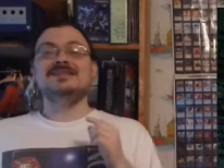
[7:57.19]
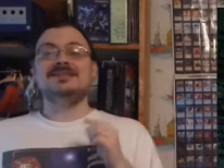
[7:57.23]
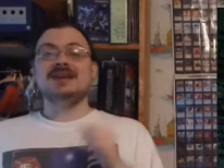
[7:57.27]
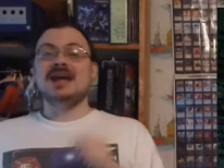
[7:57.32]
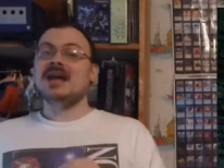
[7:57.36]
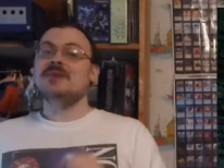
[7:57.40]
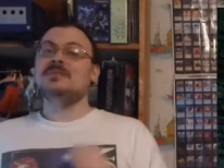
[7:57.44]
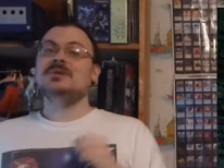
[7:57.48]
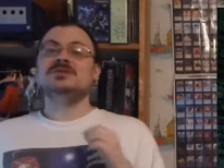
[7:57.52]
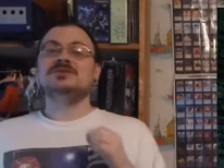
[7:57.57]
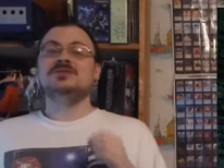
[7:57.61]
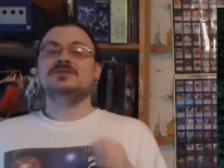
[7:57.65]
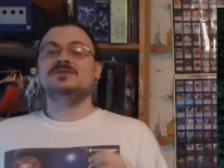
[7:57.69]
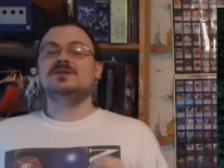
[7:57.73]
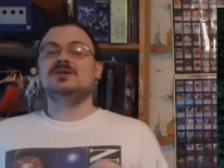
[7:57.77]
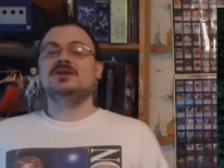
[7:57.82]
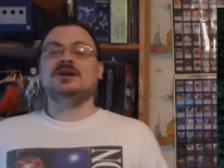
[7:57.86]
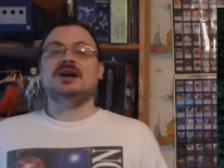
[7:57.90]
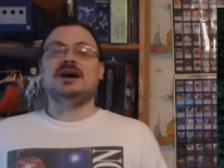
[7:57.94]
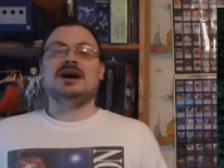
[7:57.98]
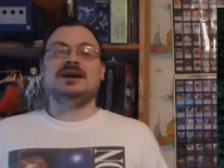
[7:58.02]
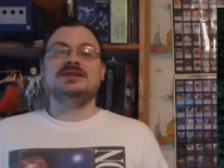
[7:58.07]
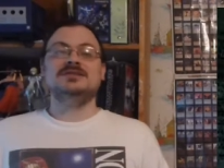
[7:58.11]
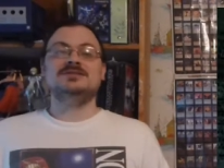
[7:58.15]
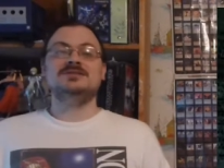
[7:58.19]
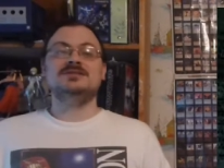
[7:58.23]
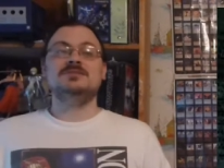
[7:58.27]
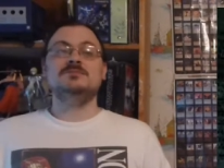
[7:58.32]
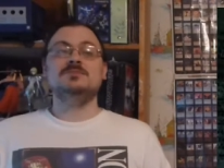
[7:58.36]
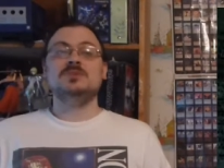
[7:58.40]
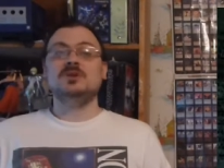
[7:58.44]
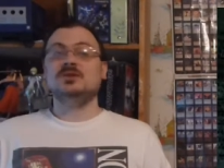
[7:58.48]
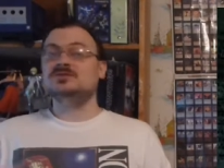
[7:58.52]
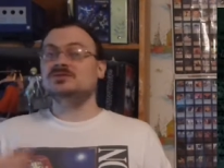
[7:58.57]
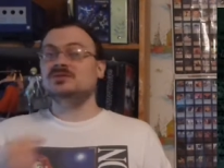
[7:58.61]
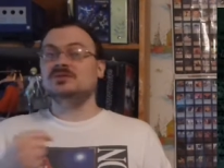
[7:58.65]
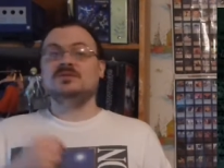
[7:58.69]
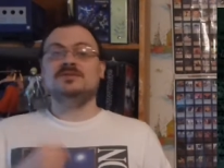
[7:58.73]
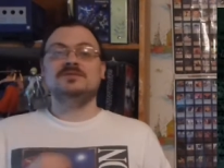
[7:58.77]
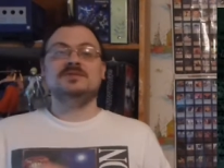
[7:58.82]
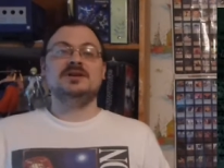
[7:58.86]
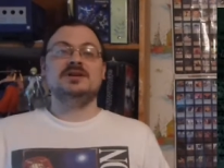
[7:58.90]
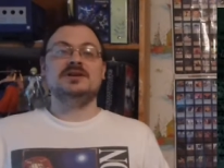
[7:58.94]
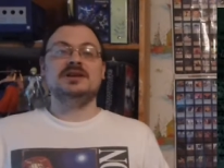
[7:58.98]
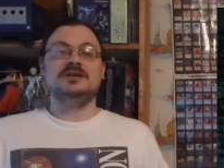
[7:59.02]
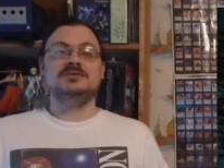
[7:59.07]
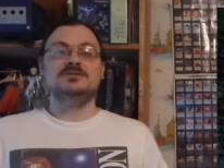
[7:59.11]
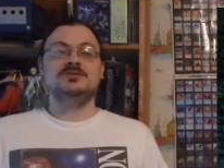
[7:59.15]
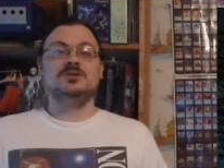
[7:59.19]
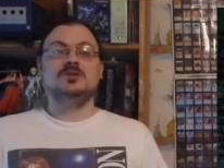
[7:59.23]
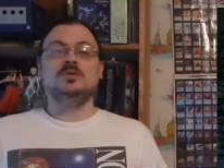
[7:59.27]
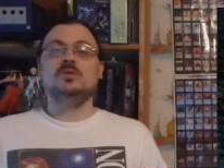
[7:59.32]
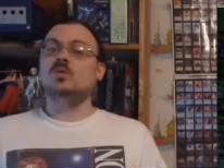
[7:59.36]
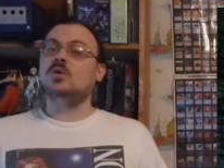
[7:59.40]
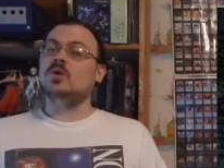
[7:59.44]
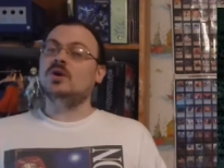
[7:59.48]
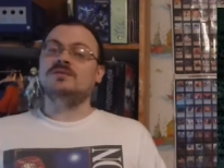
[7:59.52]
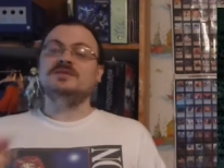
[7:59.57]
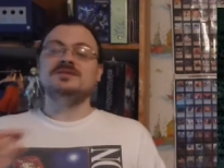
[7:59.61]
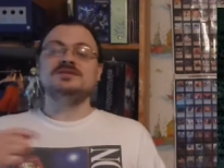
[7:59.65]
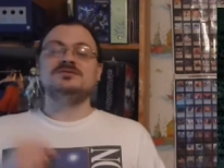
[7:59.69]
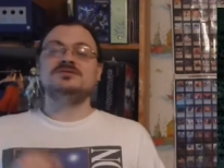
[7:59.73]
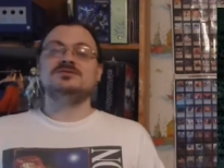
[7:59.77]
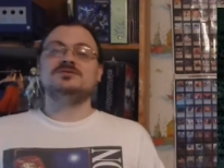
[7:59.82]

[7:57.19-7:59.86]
damage if you're in hot sim, because you'll feel that too, or if it's